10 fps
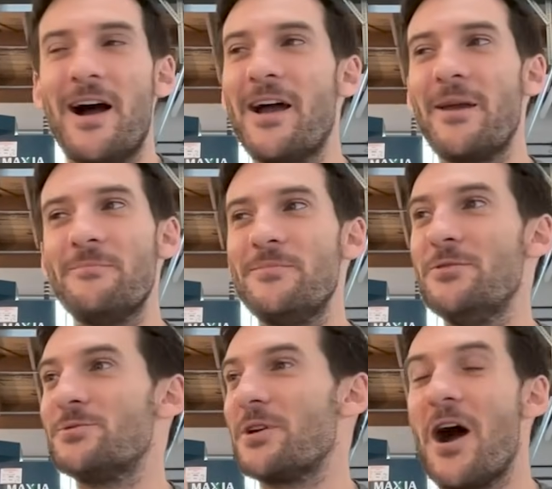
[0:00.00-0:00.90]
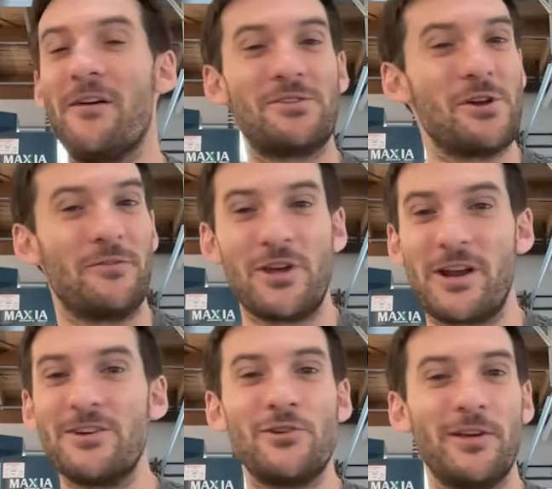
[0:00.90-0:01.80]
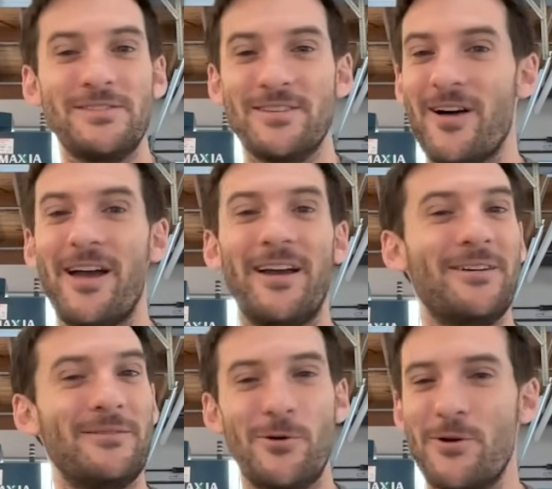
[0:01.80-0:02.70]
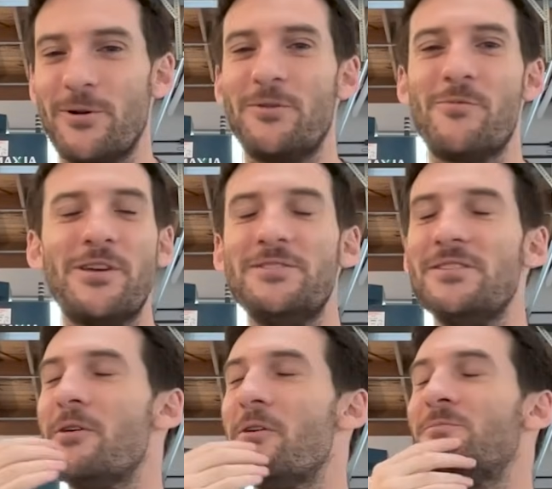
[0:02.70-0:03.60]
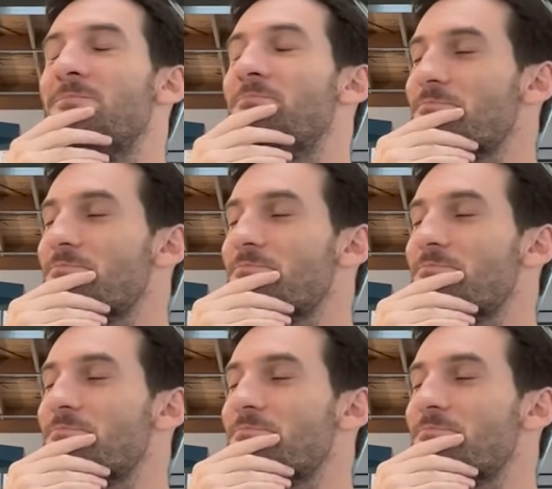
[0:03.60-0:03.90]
I'm using off-the-shelf jet engines. And, like, we're going a little more easy mode.